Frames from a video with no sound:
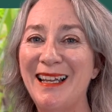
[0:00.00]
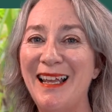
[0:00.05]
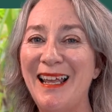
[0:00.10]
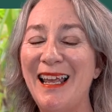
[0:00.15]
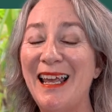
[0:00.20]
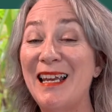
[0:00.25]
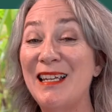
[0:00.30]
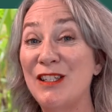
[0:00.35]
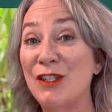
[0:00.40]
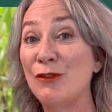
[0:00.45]

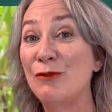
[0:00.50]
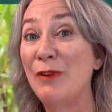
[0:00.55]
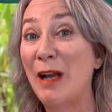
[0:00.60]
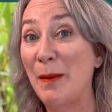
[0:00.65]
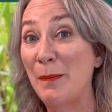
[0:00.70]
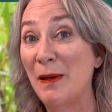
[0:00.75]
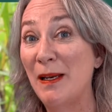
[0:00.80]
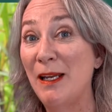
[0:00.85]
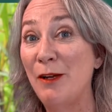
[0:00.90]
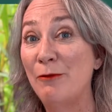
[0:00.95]
It is a
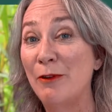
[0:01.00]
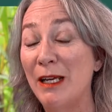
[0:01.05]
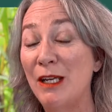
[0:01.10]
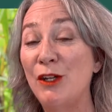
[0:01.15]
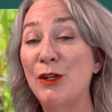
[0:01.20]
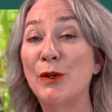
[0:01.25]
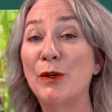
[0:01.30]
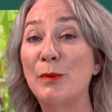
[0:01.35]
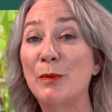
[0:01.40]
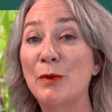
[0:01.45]
rapidly
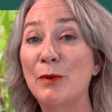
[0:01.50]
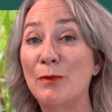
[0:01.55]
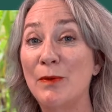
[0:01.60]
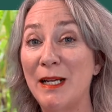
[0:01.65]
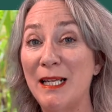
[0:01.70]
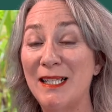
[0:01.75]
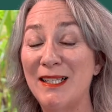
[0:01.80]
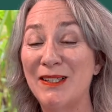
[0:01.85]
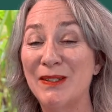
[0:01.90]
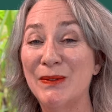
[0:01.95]
renewable
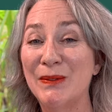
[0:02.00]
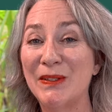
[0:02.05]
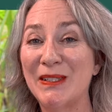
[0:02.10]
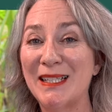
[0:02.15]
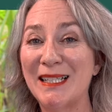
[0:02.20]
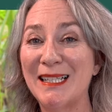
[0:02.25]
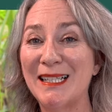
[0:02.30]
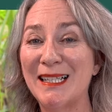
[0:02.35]
resource.